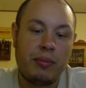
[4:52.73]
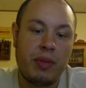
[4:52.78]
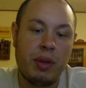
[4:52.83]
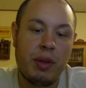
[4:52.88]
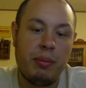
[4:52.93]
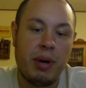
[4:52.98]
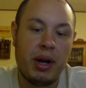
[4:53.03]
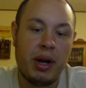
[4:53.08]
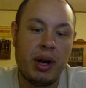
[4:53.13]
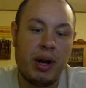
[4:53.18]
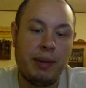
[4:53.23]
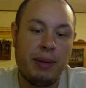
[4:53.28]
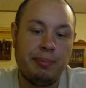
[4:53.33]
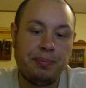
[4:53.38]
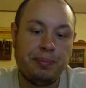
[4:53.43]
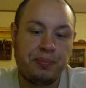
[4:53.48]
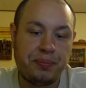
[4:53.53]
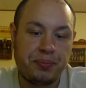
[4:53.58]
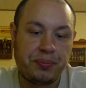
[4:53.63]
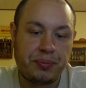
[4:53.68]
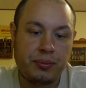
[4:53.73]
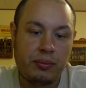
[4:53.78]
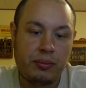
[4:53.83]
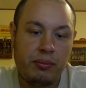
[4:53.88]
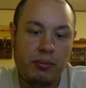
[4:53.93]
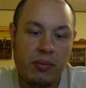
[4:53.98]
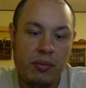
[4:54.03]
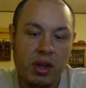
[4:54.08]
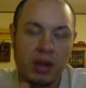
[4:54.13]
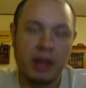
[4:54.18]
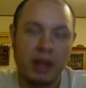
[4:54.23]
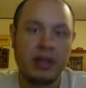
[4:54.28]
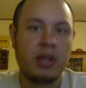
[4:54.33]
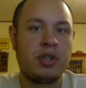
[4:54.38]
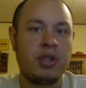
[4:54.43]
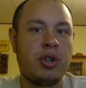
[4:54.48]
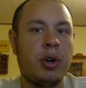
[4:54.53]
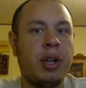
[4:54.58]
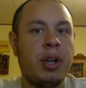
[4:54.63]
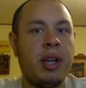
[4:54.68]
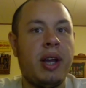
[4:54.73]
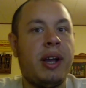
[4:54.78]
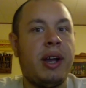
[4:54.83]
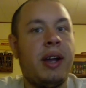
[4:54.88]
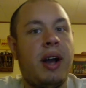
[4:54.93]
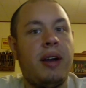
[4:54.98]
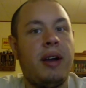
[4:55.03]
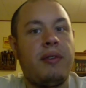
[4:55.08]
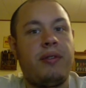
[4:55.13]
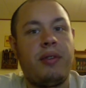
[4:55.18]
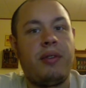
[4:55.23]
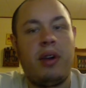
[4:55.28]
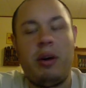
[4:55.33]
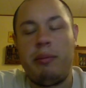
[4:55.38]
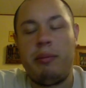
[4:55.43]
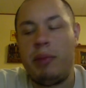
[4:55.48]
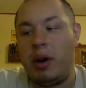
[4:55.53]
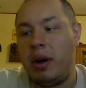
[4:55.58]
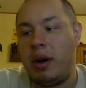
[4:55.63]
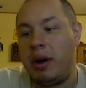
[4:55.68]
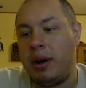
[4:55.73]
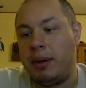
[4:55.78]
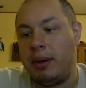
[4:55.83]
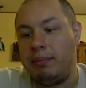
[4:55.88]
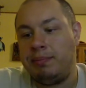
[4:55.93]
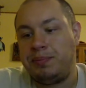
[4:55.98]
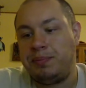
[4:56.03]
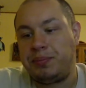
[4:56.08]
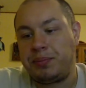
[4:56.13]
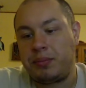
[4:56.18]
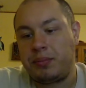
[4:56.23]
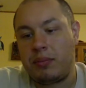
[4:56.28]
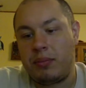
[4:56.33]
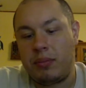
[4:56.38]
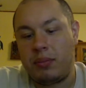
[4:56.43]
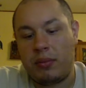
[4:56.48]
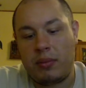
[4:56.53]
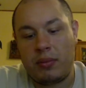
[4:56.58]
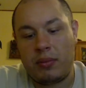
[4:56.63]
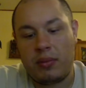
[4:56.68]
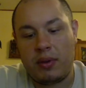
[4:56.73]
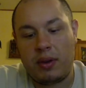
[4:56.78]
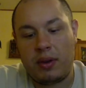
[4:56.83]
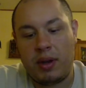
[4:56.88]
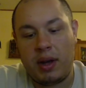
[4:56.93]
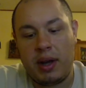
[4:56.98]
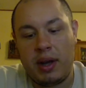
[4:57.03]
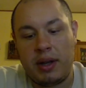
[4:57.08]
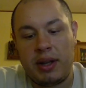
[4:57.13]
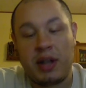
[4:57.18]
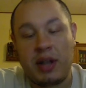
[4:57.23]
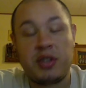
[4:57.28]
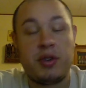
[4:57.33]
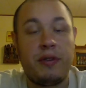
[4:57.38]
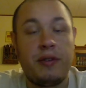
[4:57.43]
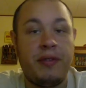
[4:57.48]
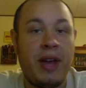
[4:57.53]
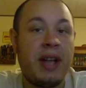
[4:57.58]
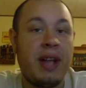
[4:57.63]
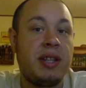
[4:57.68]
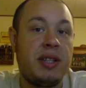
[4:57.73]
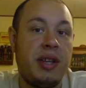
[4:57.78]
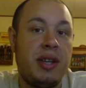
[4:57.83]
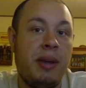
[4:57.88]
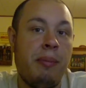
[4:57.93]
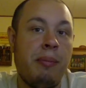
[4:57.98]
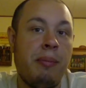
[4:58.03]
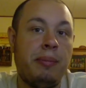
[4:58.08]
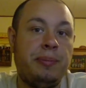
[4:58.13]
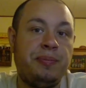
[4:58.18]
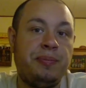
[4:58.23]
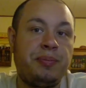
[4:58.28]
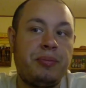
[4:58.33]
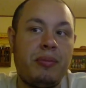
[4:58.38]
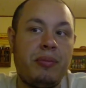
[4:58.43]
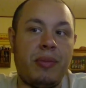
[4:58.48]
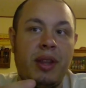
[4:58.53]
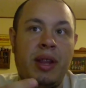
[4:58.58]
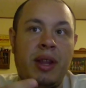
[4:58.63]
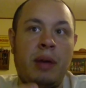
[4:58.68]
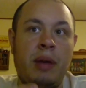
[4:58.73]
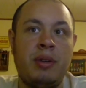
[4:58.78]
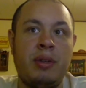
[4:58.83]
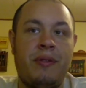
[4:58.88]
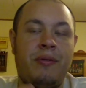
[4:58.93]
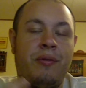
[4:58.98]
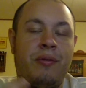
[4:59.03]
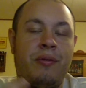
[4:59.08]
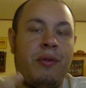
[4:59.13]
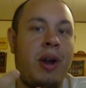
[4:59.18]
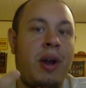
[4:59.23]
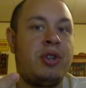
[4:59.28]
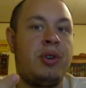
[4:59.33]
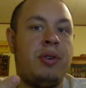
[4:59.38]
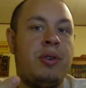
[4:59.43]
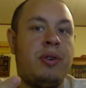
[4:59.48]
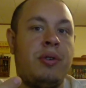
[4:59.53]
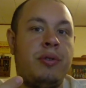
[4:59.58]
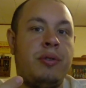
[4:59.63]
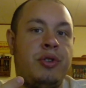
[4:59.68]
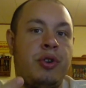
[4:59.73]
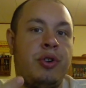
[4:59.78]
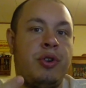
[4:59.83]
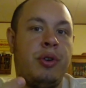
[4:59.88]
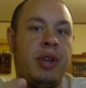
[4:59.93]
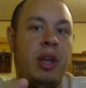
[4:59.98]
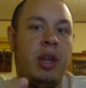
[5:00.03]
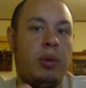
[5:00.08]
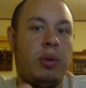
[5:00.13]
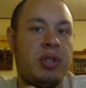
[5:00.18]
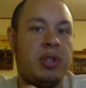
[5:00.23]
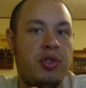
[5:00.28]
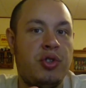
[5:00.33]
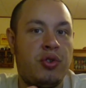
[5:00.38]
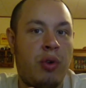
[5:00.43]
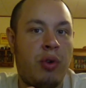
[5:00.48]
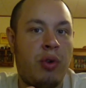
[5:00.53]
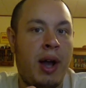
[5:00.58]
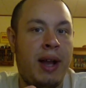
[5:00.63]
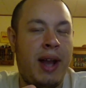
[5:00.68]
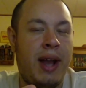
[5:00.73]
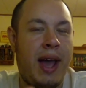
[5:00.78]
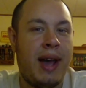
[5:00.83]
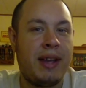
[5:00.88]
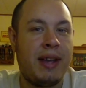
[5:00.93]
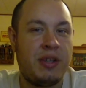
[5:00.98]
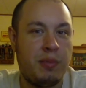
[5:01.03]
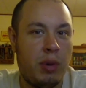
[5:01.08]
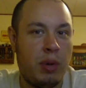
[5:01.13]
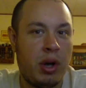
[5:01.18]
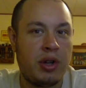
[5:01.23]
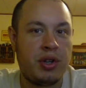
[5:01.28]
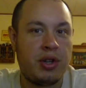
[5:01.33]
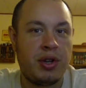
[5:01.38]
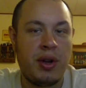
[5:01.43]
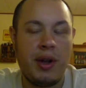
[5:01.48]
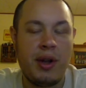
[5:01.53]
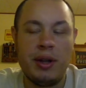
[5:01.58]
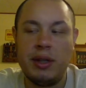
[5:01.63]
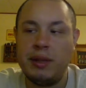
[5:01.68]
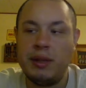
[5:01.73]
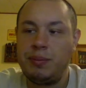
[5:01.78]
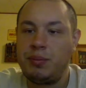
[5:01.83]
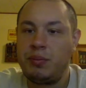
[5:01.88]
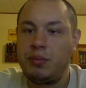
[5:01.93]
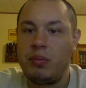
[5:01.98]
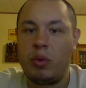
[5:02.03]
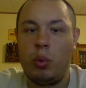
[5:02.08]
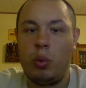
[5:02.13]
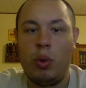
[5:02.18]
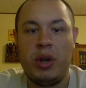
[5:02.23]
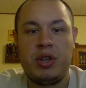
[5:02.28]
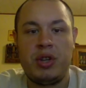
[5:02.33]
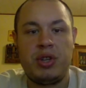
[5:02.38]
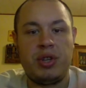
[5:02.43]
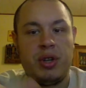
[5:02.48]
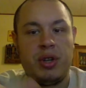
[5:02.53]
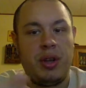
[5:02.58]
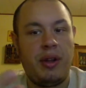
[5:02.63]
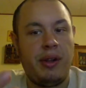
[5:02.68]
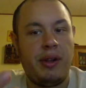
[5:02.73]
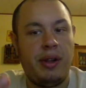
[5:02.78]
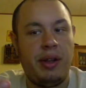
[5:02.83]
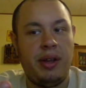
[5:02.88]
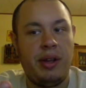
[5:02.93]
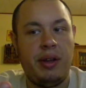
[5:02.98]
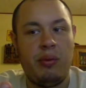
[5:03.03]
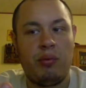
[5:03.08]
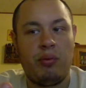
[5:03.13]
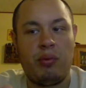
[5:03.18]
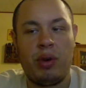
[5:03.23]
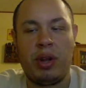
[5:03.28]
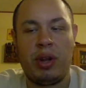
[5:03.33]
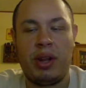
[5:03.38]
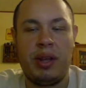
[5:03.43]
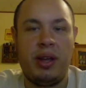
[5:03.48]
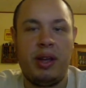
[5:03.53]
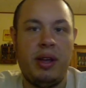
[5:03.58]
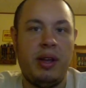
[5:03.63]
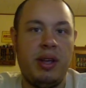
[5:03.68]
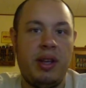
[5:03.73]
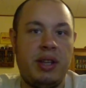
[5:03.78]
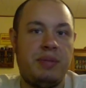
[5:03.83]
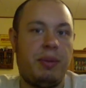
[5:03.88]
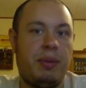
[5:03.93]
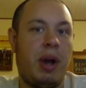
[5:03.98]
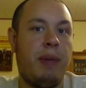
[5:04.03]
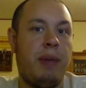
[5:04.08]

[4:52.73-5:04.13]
But um, like the jerky I got from um, uh, Nuts Are Fancy, that was a fresher jerky. It wasn't dried as much, which really is my